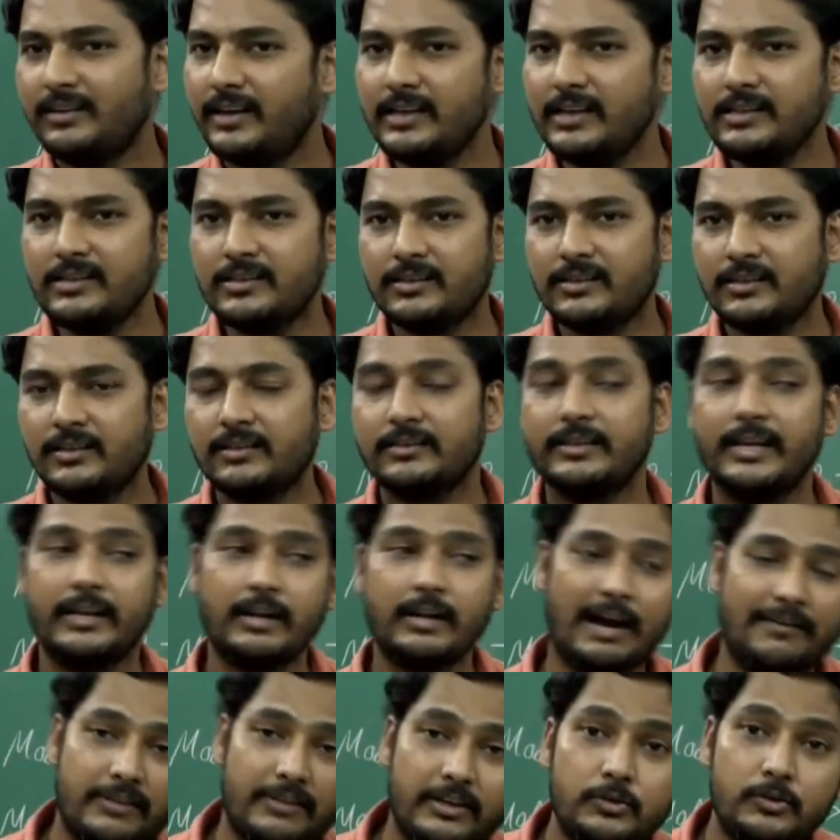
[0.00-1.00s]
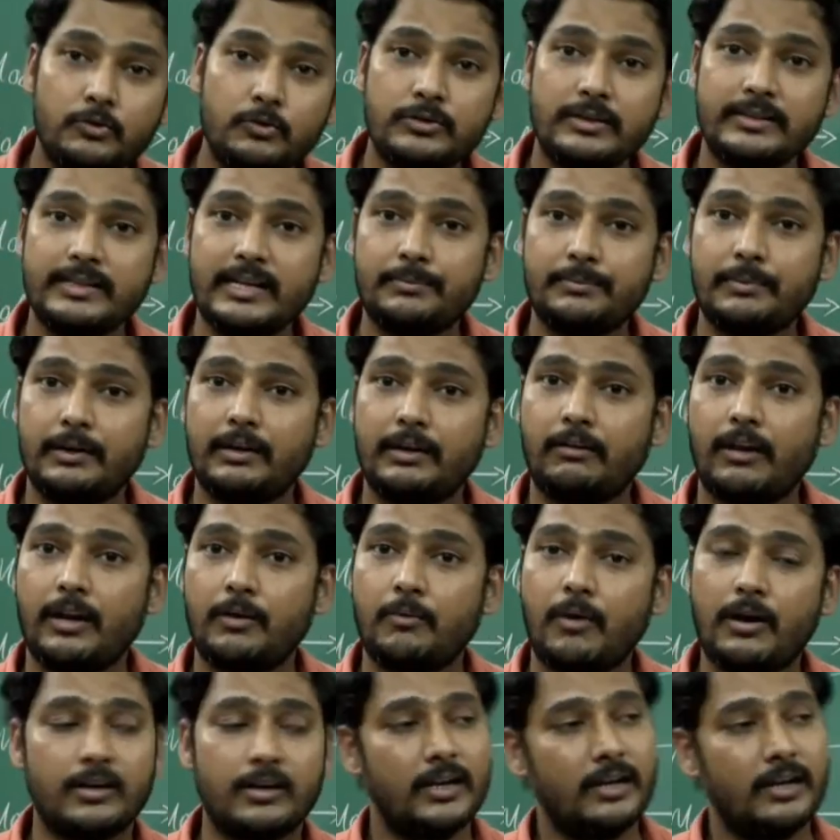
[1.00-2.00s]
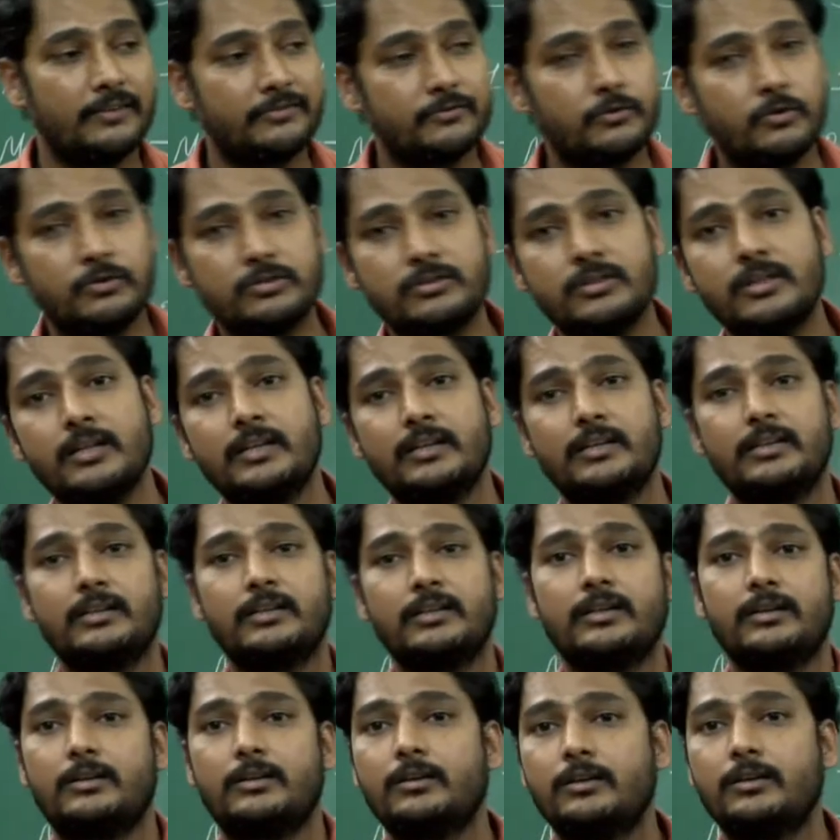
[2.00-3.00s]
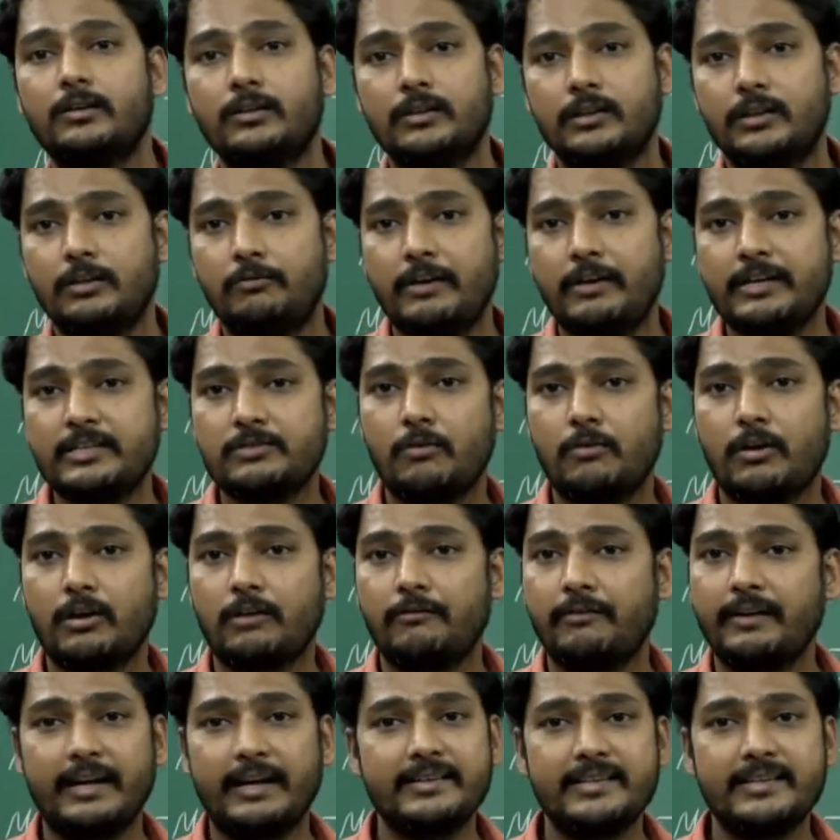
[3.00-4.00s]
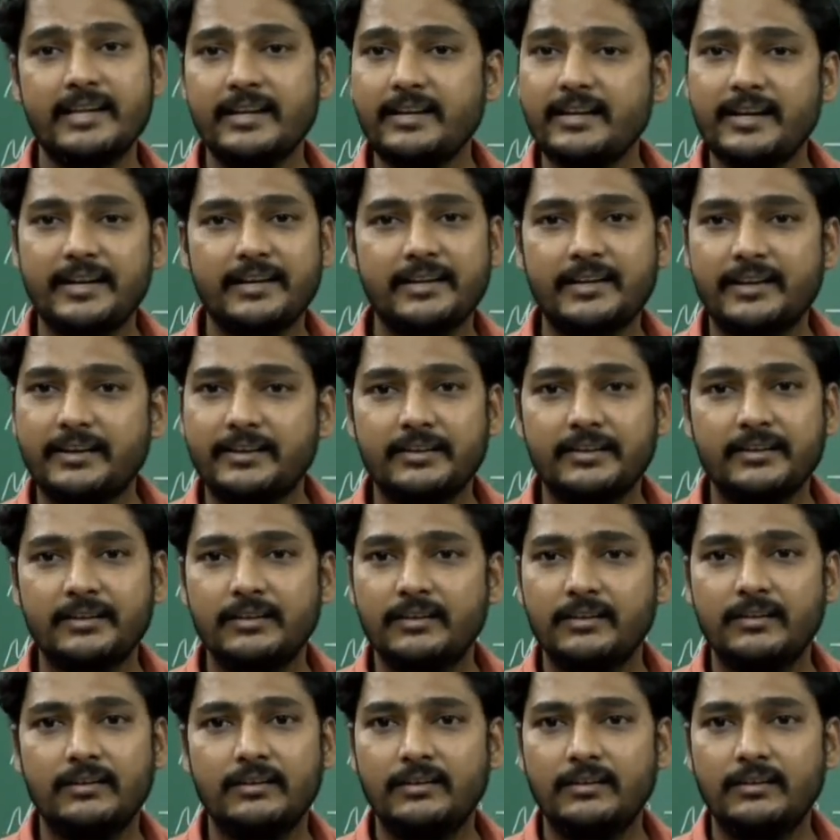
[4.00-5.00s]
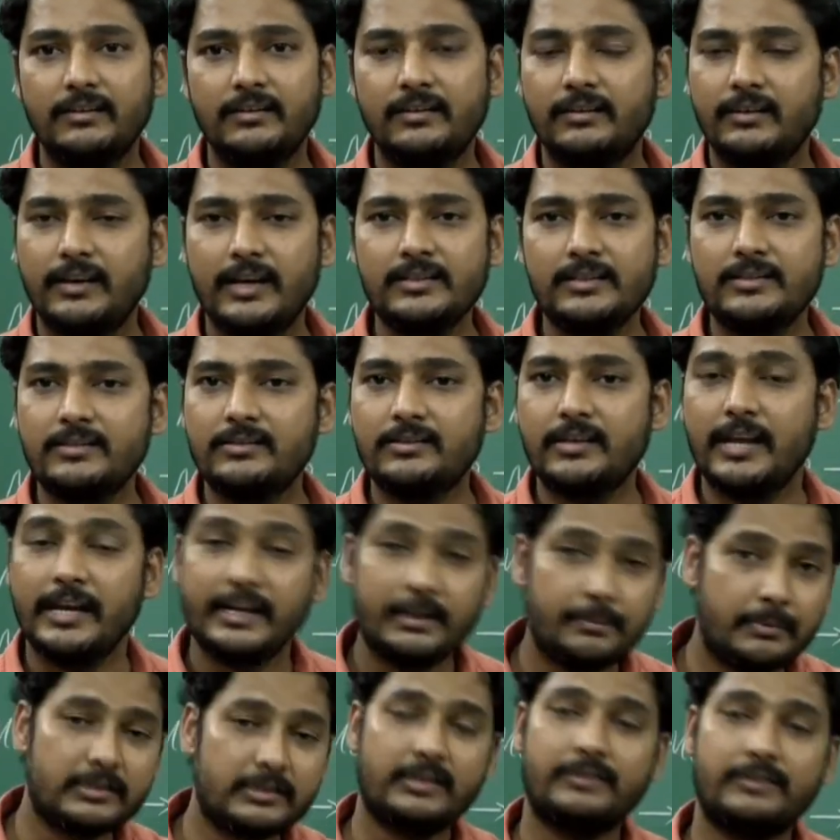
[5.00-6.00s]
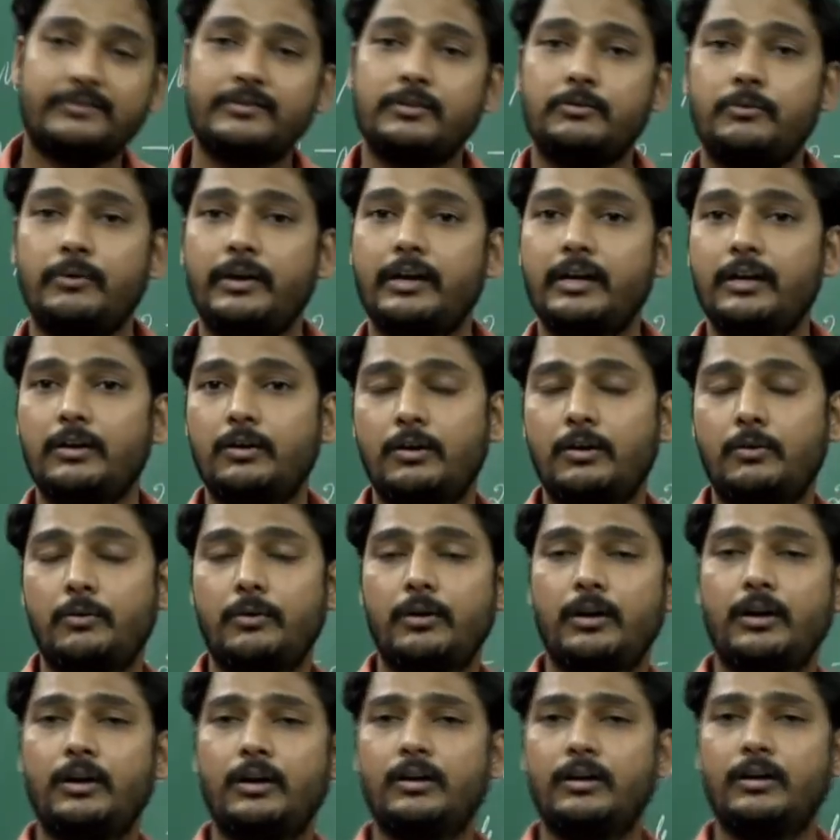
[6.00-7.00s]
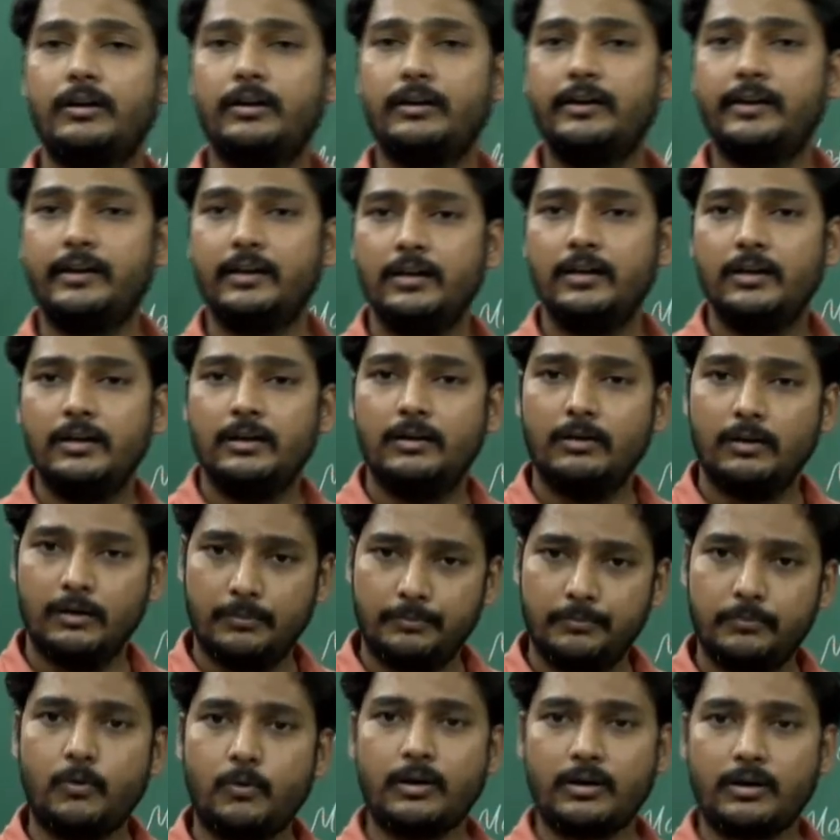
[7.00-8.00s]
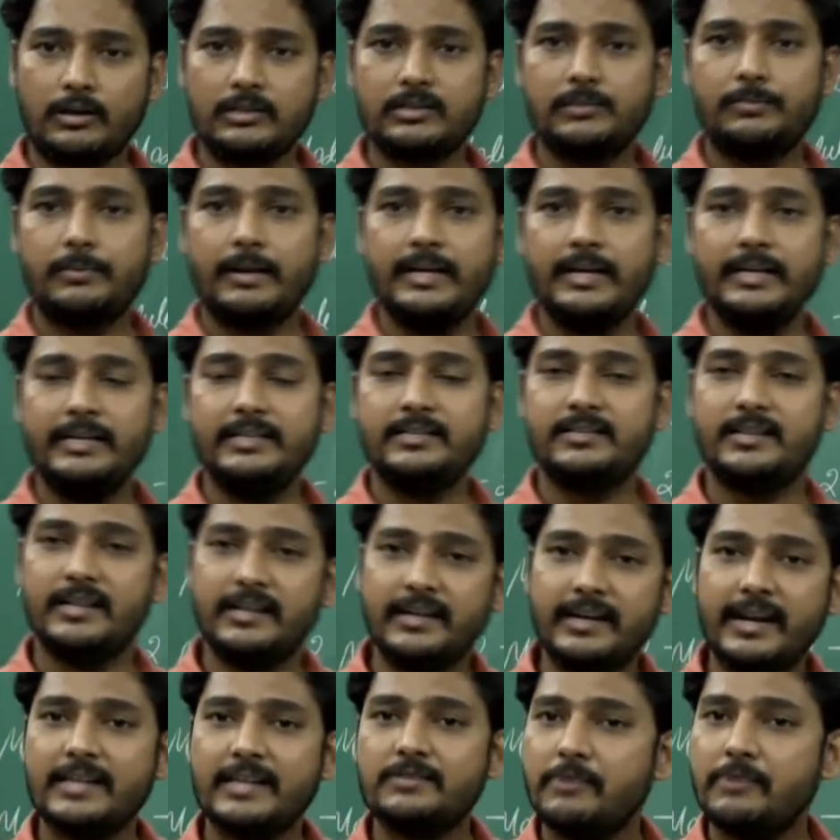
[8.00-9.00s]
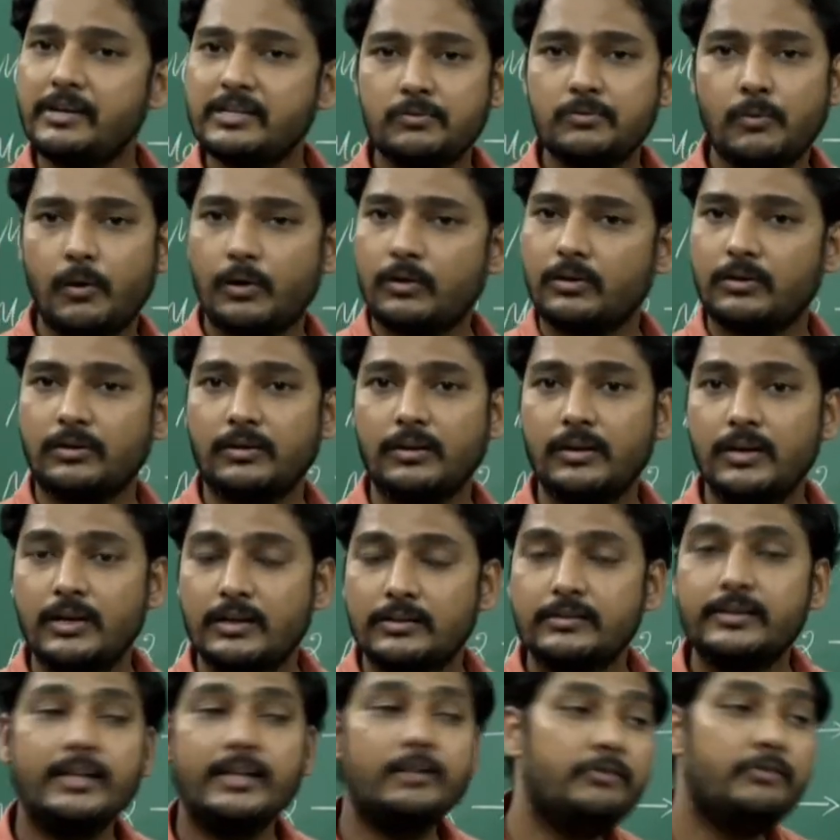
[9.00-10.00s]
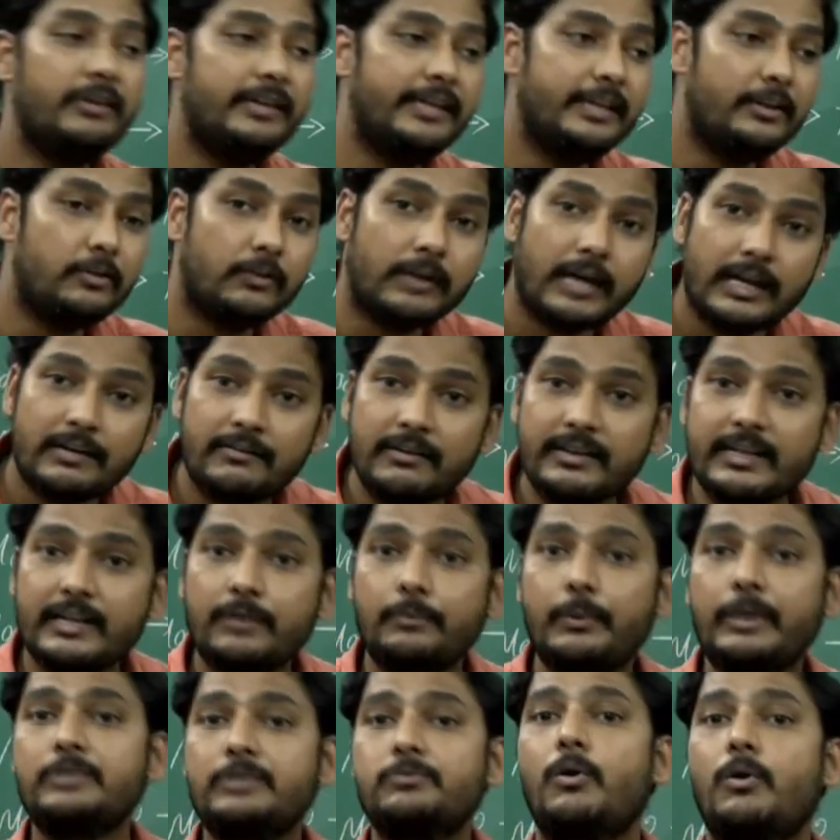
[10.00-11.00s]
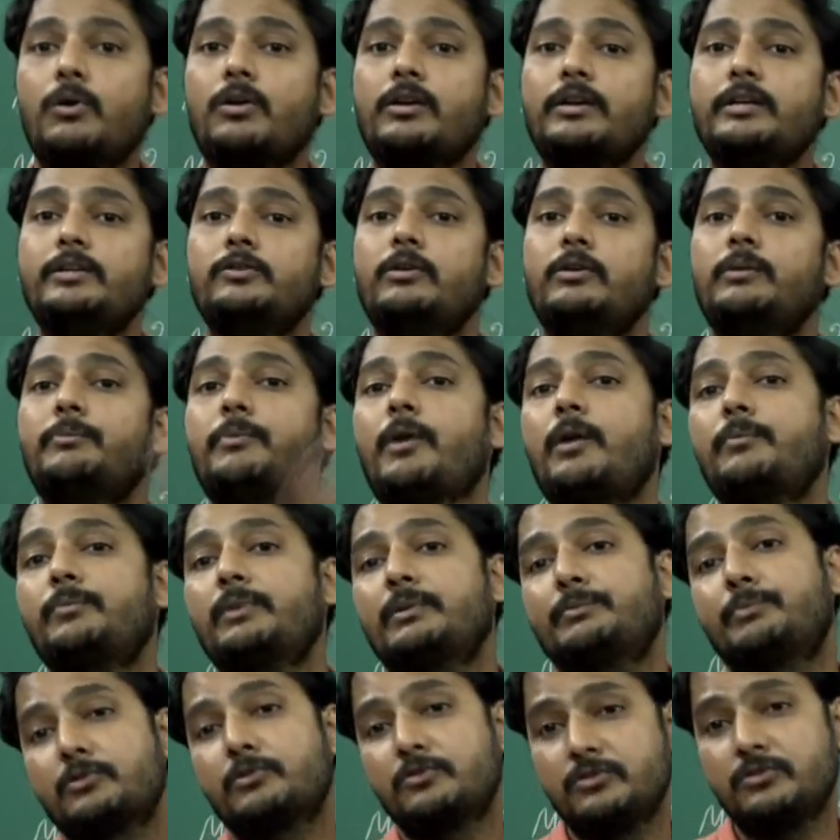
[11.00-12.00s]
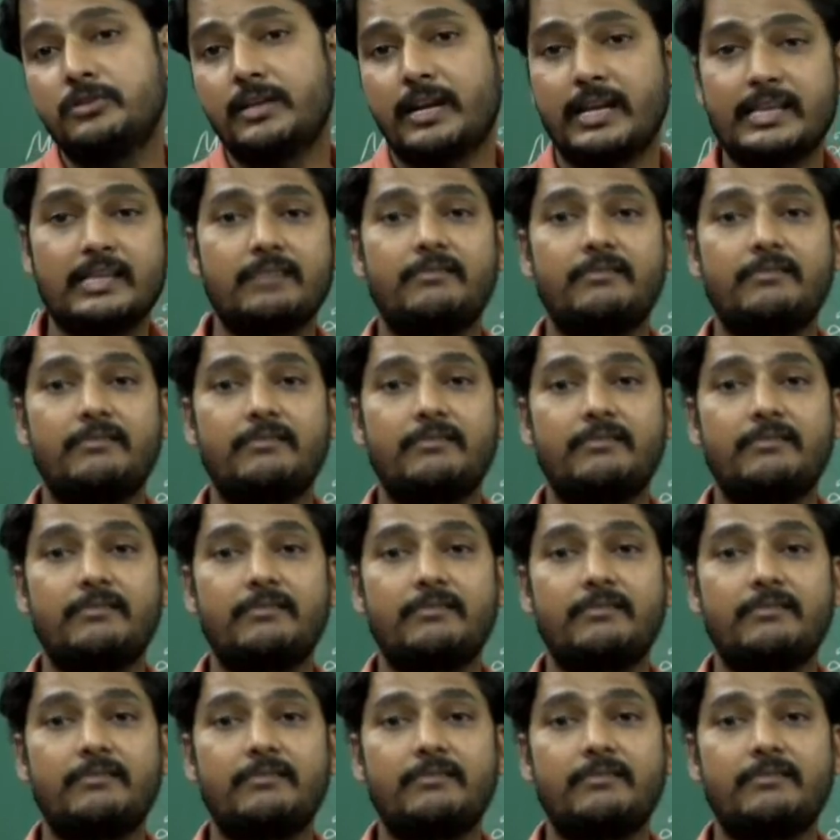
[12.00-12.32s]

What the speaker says: Yes. Then after using that particular water, of course, the wastewater will get generated. Yes, 80% of the water supply is treated as wastewater. Then we need to convey that wastewater into a proper procedure.